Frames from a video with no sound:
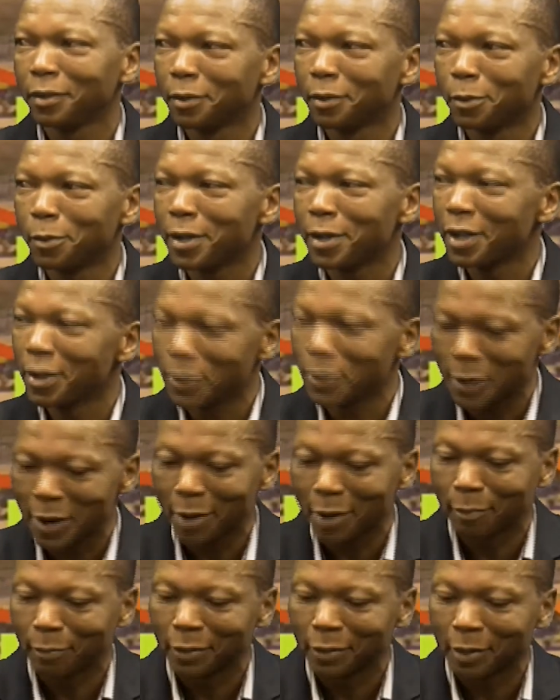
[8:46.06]
way
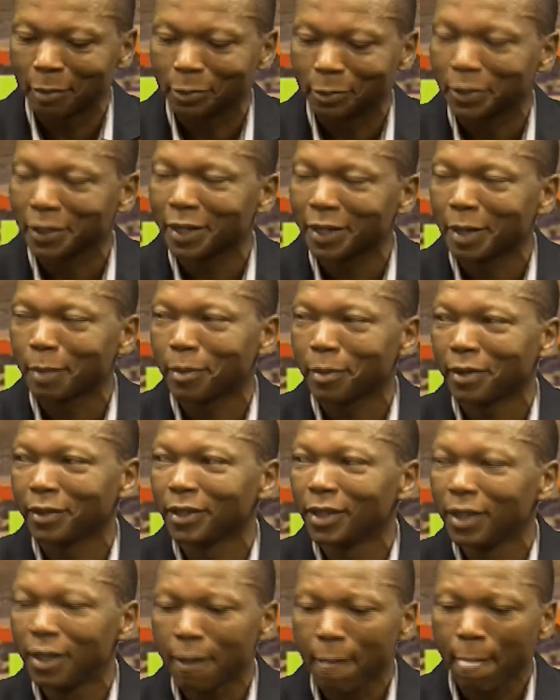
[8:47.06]
I'm talking
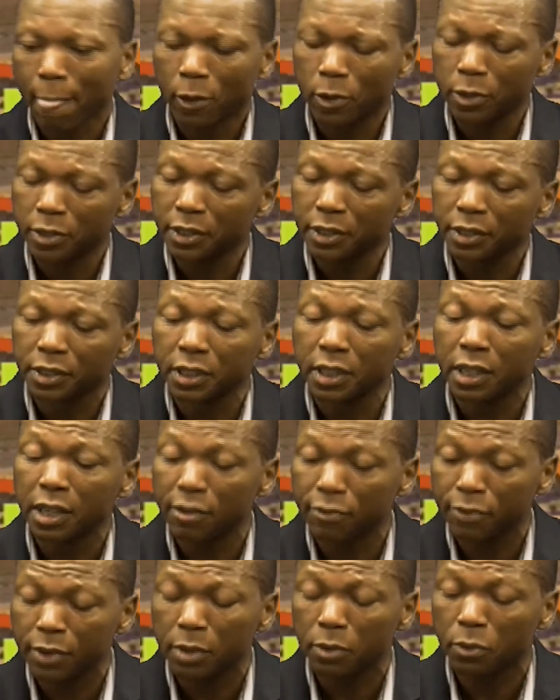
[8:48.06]
about. Because
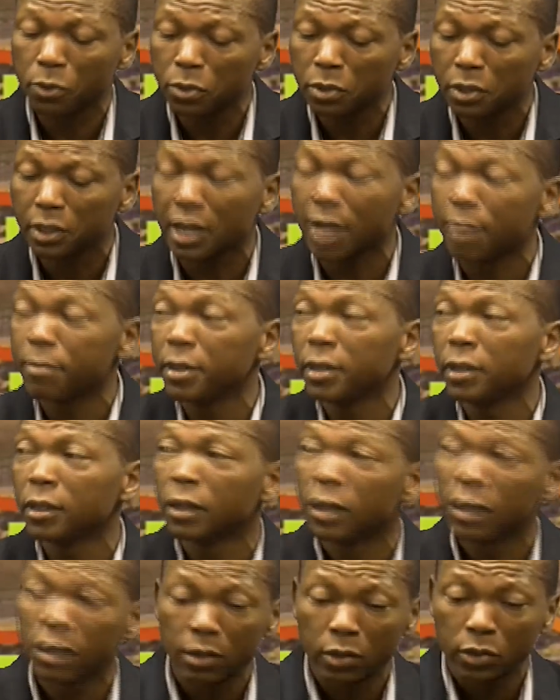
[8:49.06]
Silavoy would come
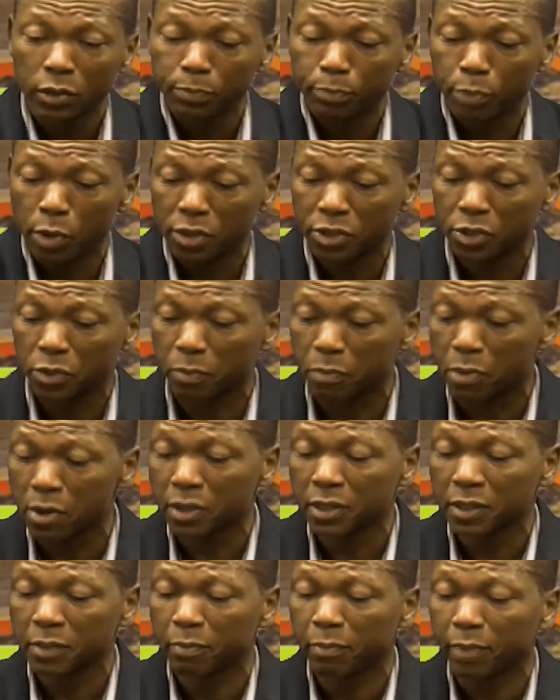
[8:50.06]
in box to
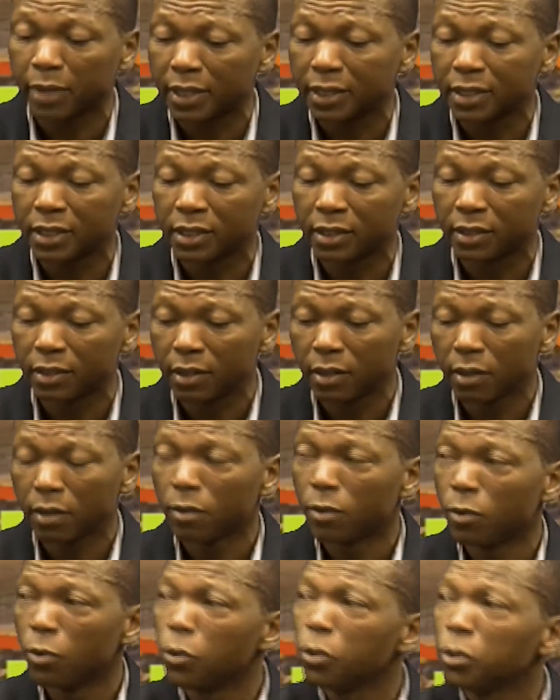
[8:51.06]
box, but
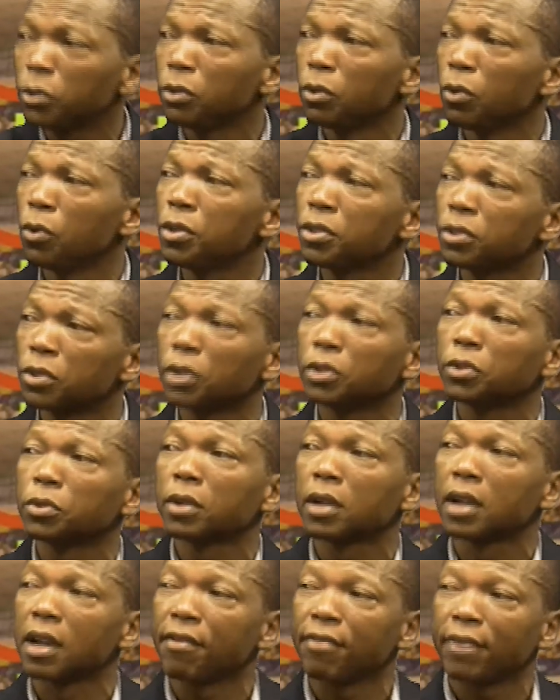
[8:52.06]
who is going to
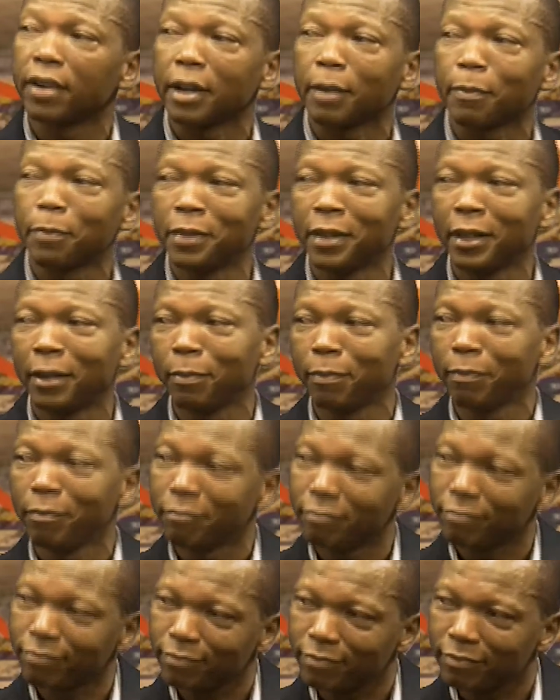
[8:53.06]
cover up the
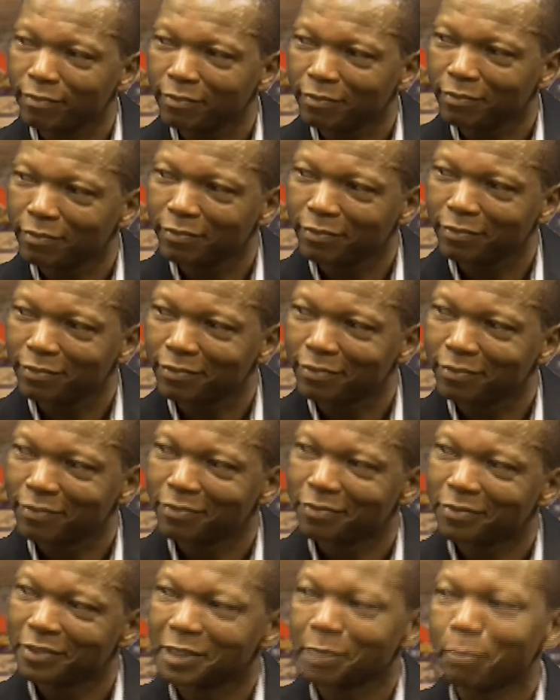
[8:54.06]

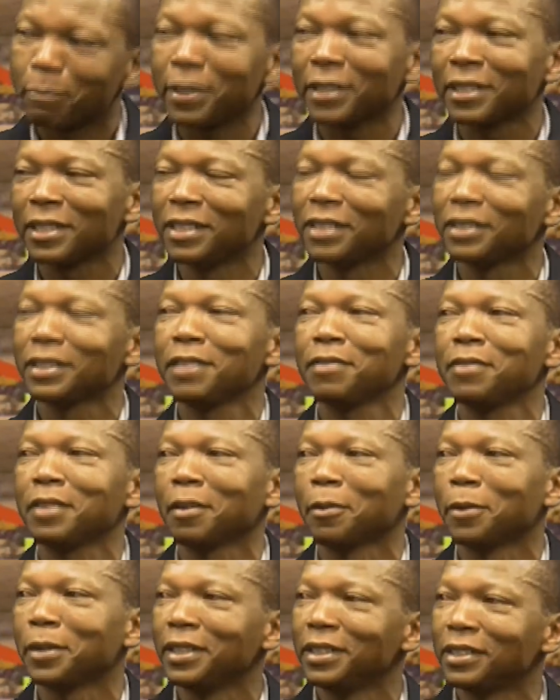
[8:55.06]
space he's
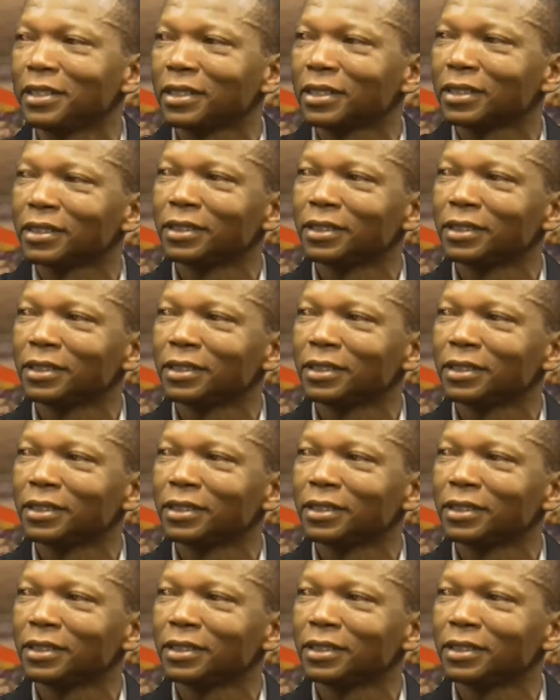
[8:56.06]
leaving when he's